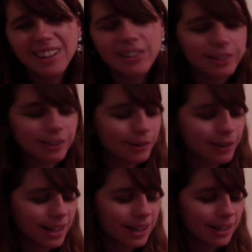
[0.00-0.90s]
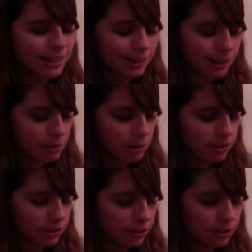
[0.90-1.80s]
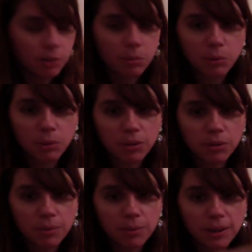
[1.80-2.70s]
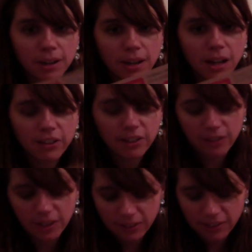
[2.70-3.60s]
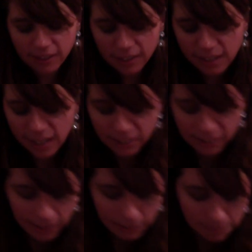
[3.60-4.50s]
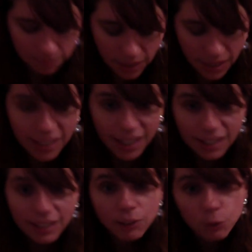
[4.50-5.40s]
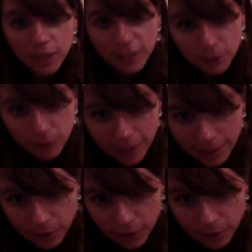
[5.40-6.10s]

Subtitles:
So I don't know how much this is going to be worth, but I'll see if I can sell it on Etsy. Again, 22 cents